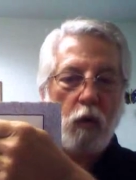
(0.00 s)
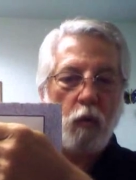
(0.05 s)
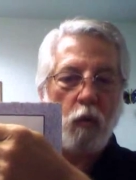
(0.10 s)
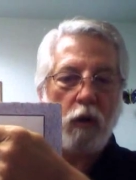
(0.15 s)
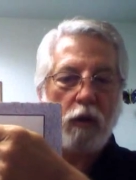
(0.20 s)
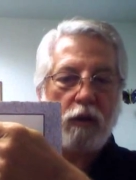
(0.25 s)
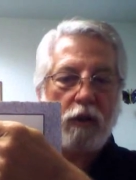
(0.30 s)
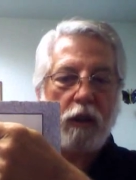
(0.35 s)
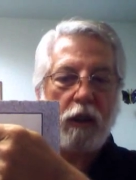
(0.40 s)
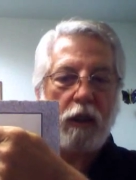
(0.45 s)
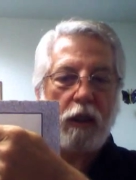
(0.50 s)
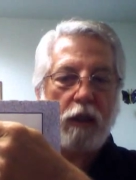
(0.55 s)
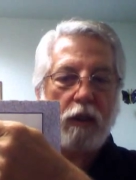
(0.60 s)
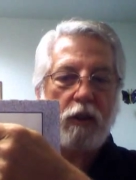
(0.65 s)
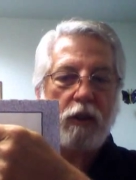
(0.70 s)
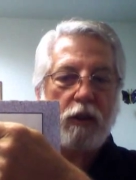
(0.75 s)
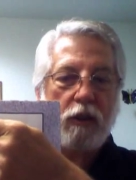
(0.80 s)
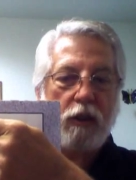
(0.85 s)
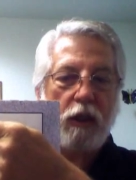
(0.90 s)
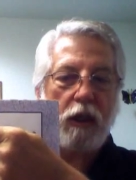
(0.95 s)
wants to get
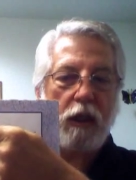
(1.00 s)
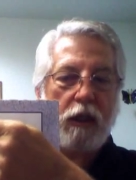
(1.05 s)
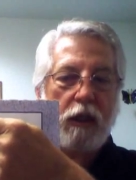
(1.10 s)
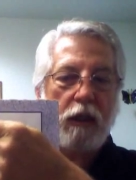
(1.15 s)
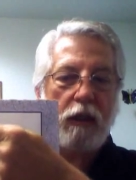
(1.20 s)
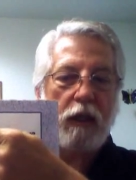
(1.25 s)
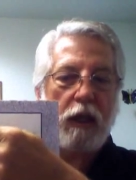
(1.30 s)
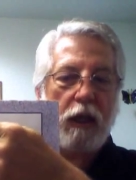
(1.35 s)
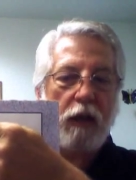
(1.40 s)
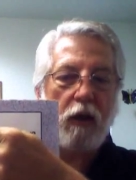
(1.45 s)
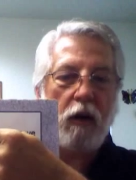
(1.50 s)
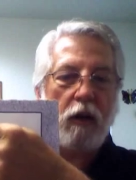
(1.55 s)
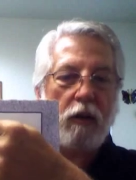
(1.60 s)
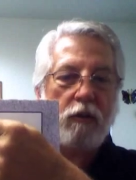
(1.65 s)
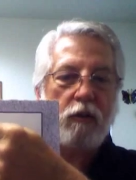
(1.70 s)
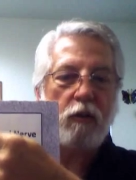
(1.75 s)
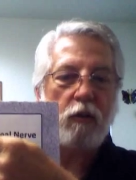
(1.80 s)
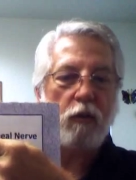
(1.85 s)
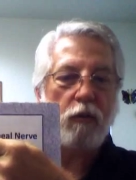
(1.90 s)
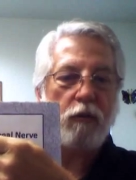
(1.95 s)
stuck in that
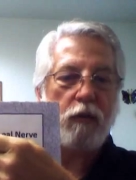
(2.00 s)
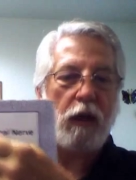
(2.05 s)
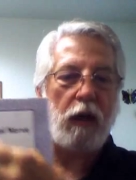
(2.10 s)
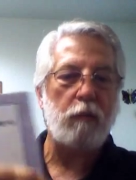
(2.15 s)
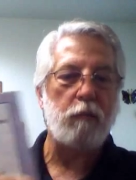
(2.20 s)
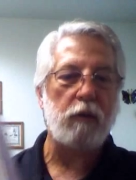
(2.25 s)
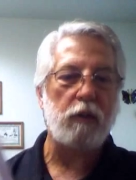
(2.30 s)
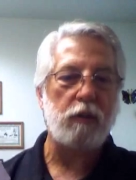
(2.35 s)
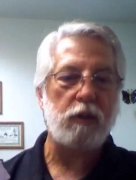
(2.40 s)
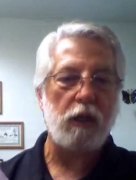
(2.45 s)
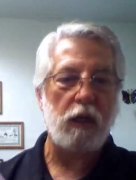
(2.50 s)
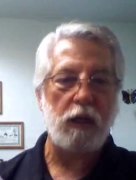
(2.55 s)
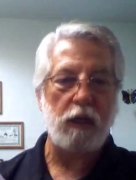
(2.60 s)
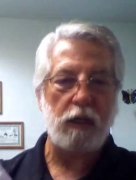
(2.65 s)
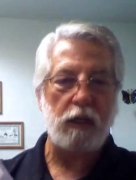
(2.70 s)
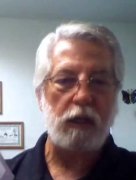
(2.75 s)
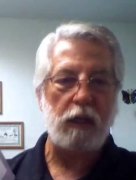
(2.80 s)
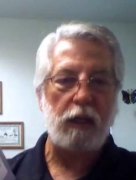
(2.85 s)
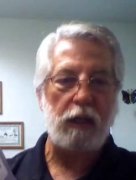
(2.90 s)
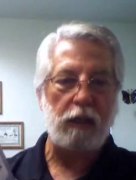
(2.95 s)
osteofibrous
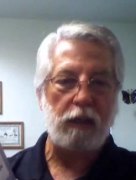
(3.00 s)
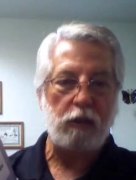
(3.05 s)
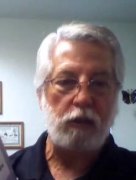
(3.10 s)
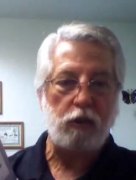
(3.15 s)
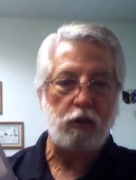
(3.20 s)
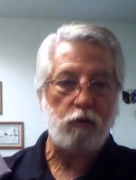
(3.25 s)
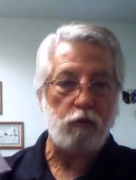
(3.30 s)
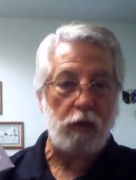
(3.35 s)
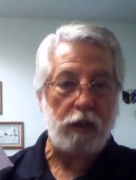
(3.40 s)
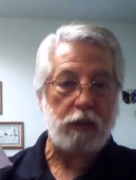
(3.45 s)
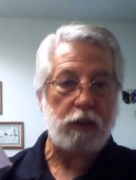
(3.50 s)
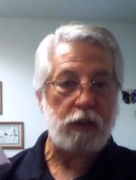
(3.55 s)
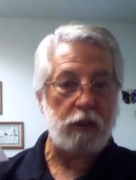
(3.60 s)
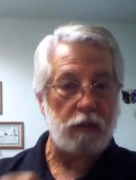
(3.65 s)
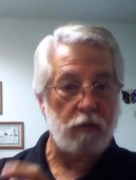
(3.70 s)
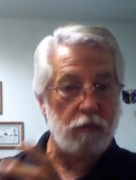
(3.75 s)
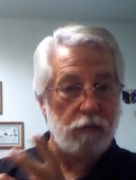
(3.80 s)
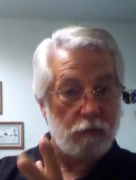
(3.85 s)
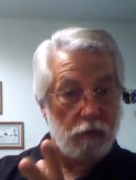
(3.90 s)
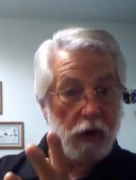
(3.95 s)
tunnel and stretch
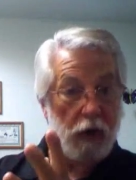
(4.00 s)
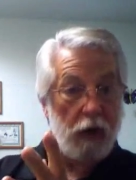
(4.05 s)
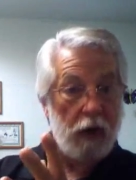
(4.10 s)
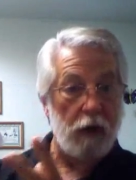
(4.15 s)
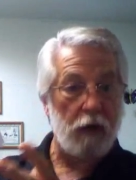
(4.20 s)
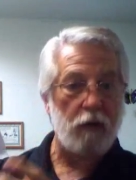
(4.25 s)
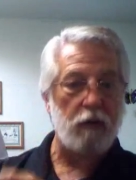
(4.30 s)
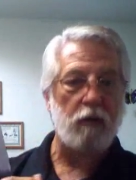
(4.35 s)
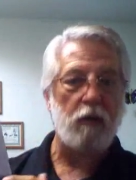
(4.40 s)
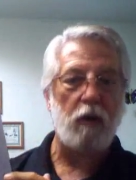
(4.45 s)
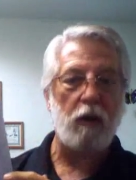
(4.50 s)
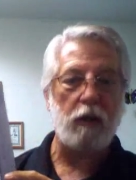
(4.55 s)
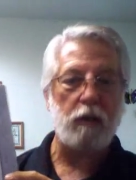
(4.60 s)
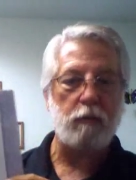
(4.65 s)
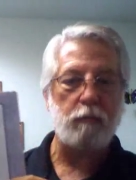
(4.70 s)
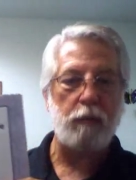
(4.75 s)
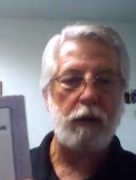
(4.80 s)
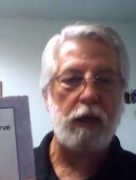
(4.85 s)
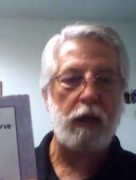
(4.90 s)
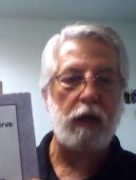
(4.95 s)
and fire and
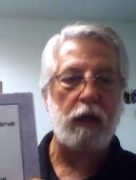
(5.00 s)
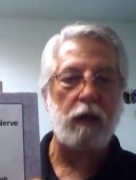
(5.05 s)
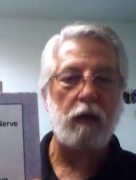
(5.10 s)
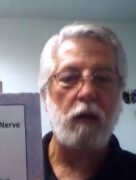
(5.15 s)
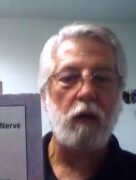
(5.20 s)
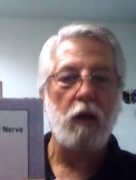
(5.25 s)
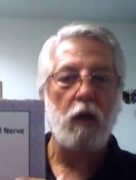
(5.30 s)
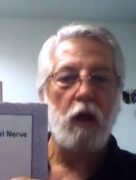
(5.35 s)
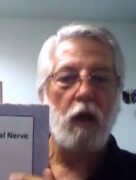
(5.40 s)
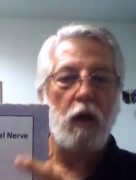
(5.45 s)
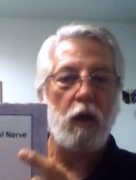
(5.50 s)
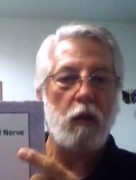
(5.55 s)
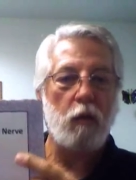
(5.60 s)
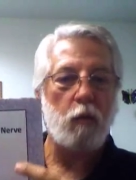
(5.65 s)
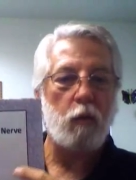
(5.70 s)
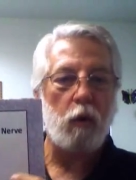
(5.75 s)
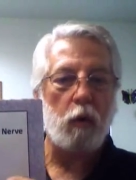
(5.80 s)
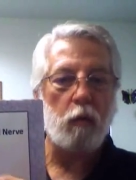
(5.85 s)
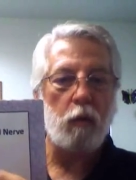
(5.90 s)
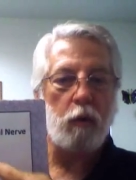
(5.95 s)
cause pain.
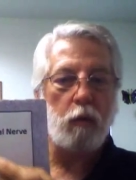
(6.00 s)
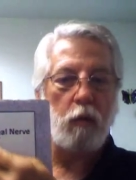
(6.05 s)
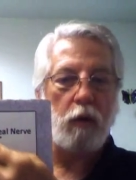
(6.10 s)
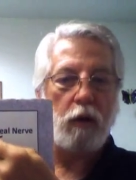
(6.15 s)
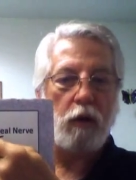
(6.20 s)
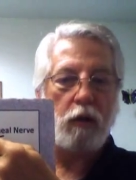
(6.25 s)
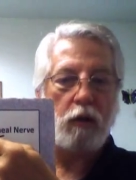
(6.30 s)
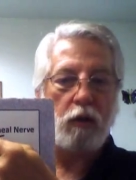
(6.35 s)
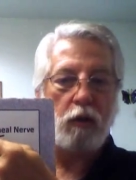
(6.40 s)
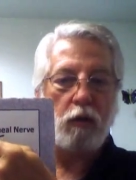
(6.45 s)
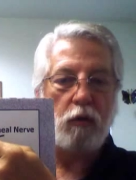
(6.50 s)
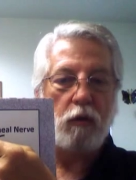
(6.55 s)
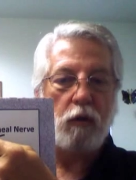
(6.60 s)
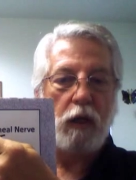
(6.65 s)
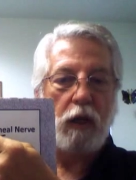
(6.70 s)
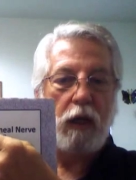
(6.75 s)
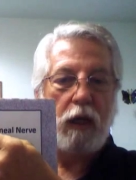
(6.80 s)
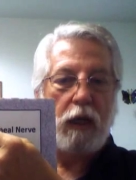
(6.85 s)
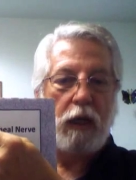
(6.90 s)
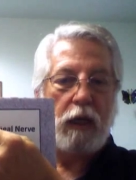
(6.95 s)
And what we want to
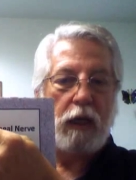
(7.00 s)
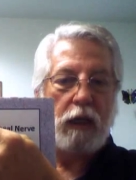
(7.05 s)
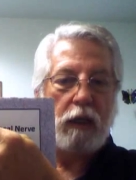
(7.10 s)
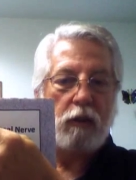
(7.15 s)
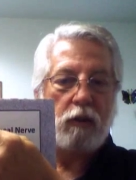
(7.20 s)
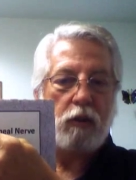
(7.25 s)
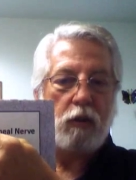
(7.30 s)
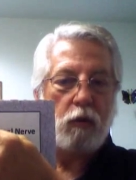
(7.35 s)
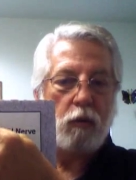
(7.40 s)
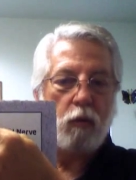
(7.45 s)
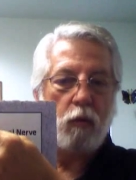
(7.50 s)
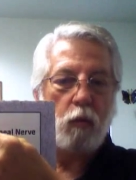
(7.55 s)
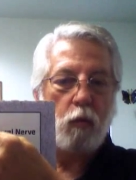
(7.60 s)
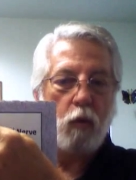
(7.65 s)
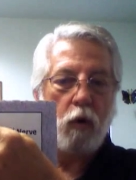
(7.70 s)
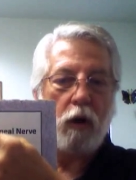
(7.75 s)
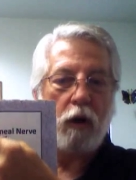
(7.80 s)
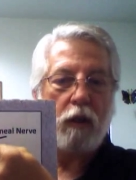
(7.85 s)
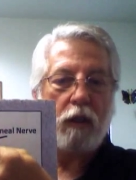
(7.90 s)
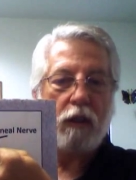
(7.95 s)
do is to
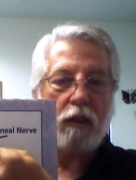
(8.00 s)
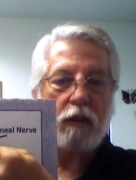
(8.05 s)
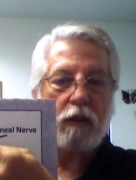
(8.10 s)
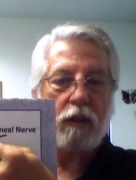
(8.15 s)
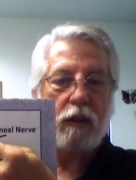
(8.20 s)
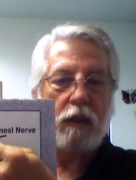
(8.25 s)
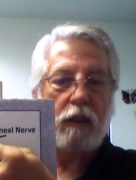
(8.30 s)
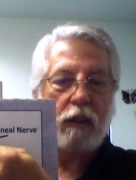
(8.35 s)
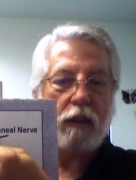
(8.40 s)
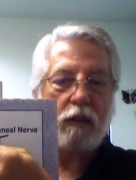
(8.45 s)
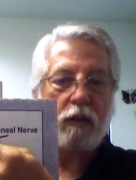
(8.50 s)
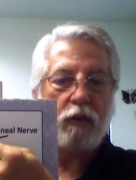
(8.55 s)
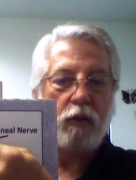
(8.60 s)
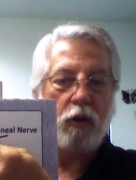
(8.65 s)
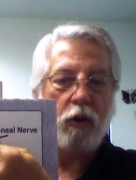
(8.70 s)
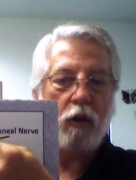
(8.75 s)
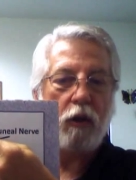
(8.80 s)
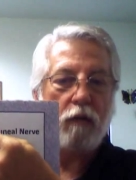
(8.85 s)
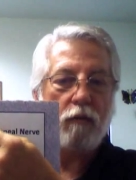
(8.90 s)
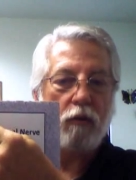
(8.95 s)
work this, this
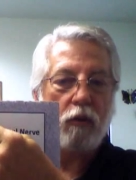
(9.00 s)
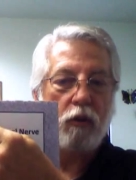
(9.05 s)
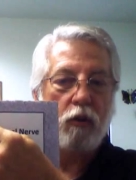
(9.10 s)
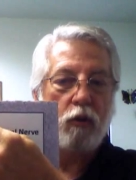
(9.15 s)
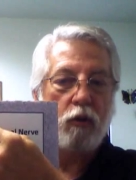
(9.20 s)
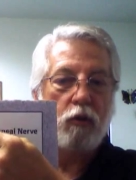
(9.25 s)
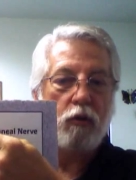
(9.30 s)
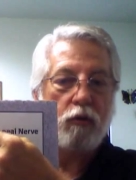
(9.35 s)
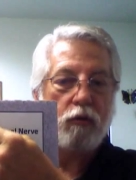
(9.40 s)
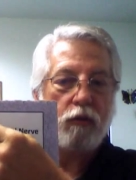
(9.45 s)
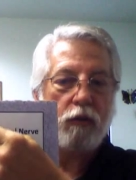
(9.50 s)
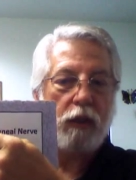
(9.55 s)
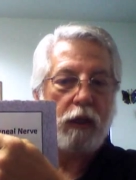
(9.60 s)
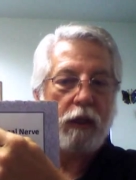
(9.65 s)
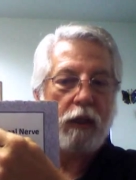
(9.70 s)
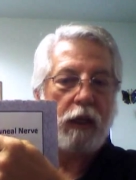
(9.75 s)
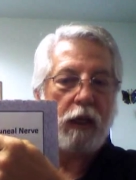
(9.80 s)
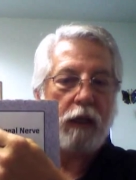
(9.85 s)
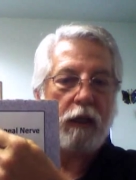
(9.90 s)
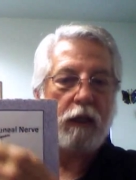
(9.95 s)
nerve loose
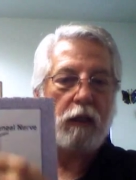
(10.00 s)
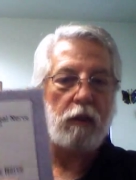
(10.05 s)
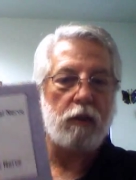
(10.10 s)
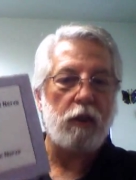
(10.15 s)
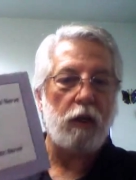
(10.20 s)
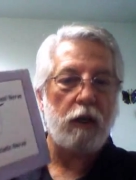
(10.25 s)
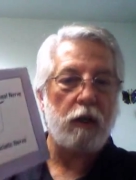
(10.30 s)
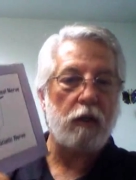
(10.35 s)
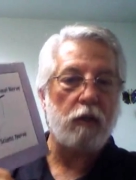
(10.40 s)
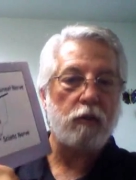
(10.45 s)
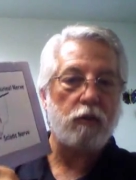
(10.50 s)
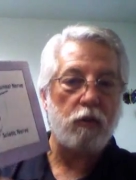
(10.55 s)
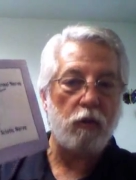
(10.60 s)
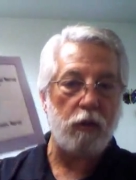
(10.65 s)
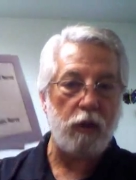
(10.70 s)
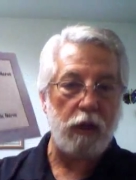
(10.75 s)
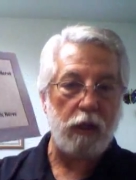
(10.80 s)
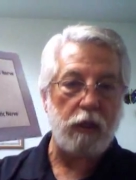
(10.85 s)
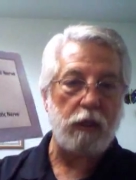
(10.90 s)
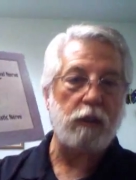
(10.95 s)
in that little tunnel
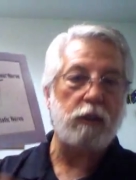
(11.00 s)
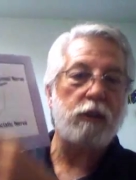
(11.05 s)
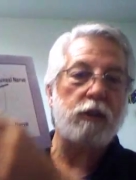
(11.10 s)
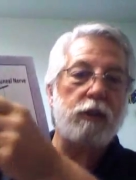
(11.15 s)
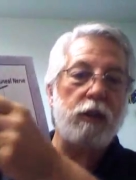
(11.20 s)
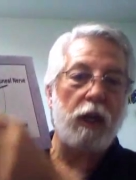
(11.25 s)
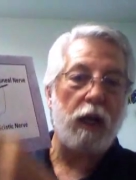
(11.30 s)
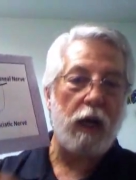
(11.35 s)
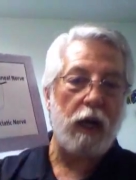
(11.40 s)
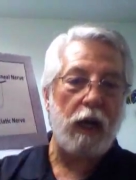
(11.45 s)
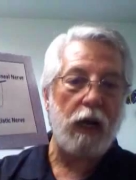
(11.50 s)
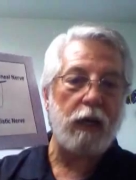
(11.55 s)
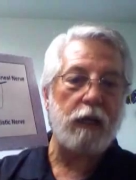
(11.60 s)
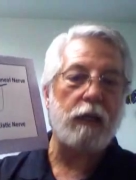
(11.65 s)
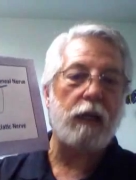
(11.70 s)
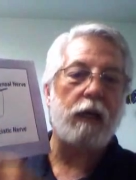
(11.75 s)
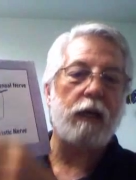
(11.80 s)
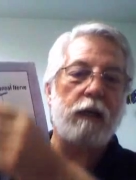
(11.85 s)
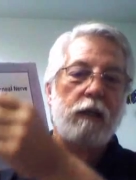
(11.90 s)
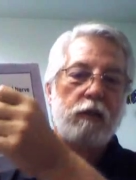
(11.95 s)
so that it can
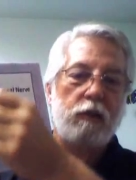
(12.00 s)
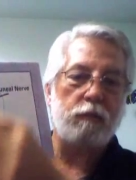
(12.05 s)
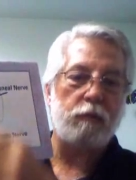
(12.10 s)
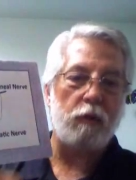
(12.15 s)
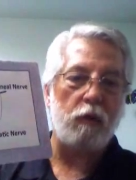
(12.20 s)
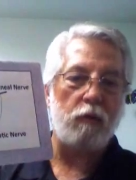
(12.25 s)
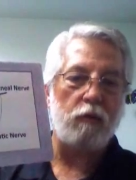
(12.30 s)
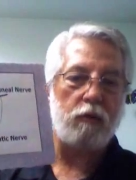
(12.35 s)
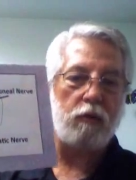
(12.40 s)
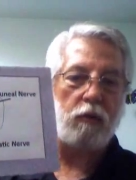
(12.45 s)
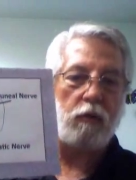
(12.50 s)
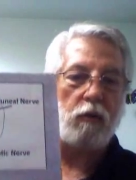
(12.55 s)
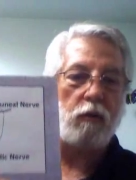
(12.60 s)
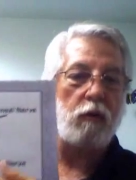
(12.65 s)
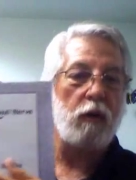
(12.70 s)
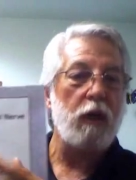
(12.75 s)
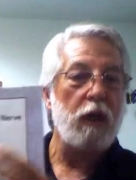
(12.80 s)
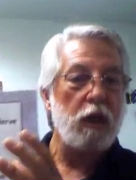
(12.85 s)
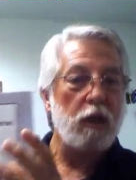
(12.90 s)
slide like it's supposed to,